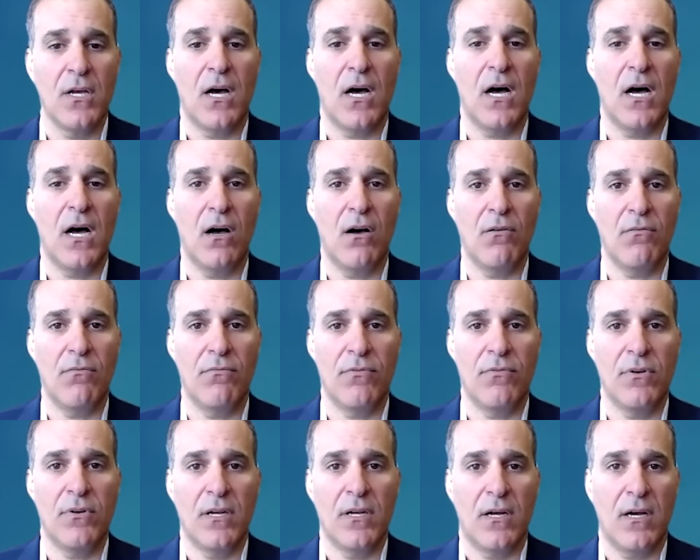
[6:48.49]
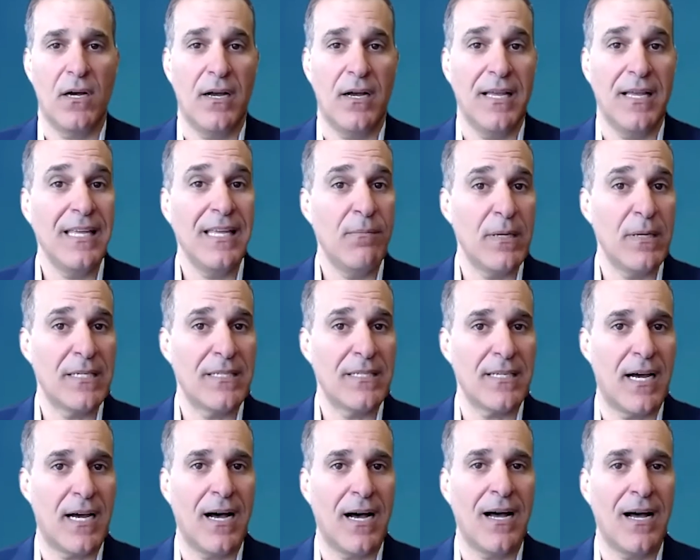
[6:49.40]
of
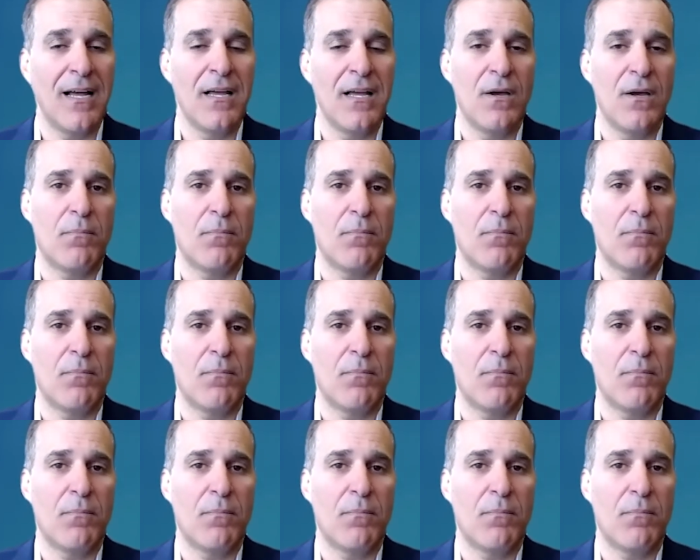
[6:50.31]
EBITDA,